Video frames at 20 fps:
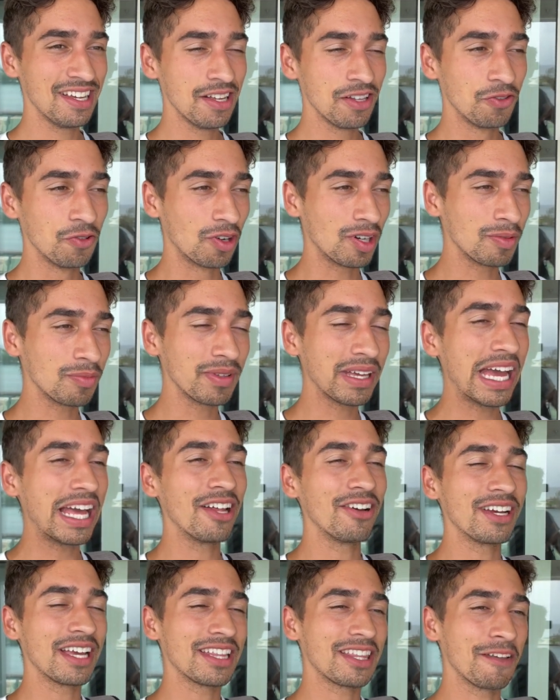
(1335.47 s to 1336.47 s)
Normally, I
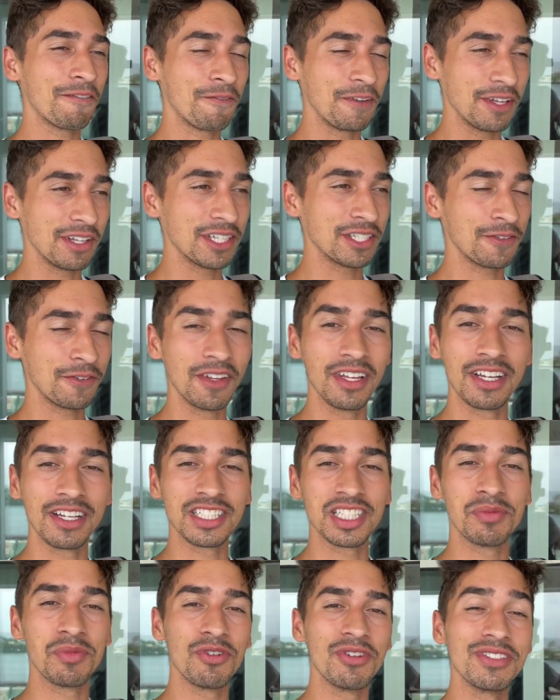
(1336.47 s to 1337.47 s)
don't get to feel this feeling
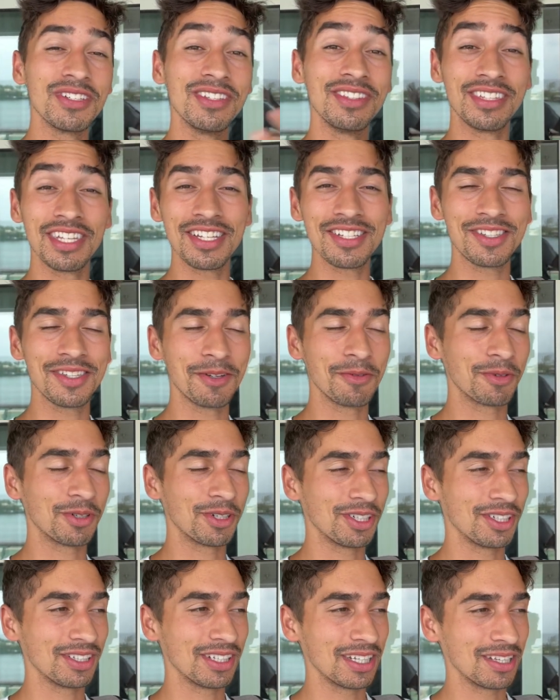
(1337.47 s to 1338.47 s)
because I'm always in Disney World,